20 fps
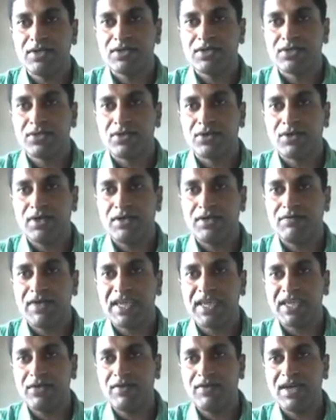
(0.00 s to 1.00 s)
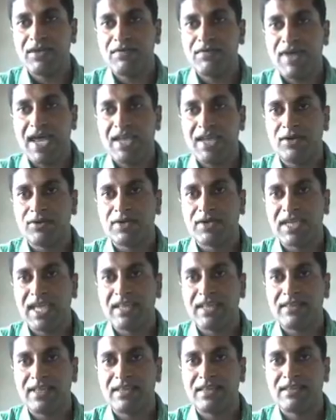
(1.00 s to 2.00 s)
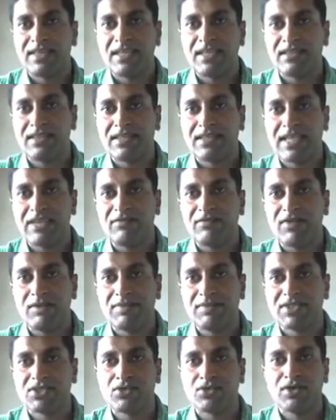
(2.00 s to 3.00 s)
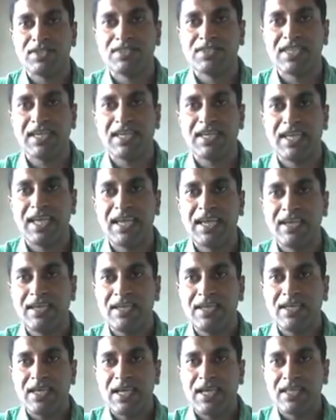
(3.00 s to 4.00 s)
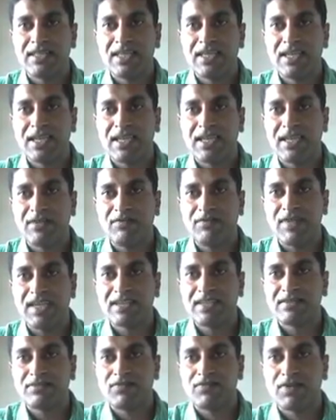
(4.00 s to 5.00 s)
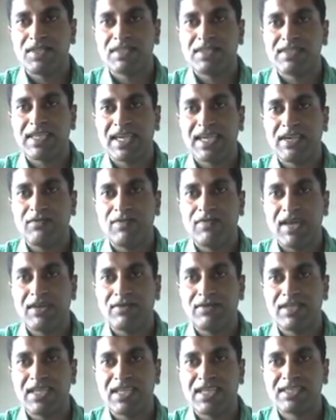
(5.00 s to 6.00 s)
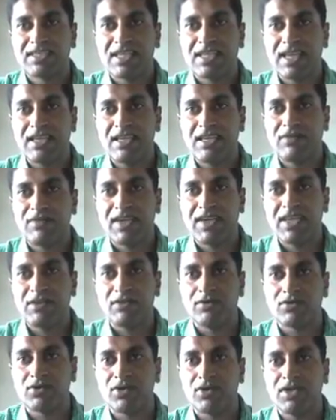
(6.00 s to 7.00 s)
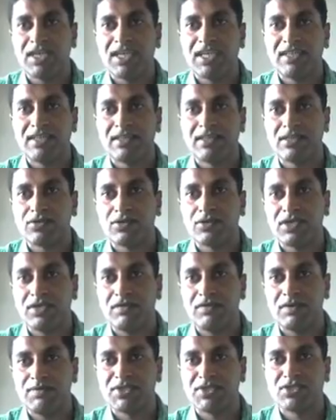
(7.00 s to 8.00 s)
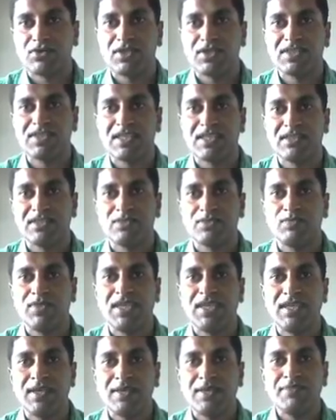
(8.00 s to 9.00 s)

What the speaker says: So if I give your value 10, then the 10 will be stored inside A, and then again wait for the second value in the next line. If I give 20, then the 20 will be stored inside this B.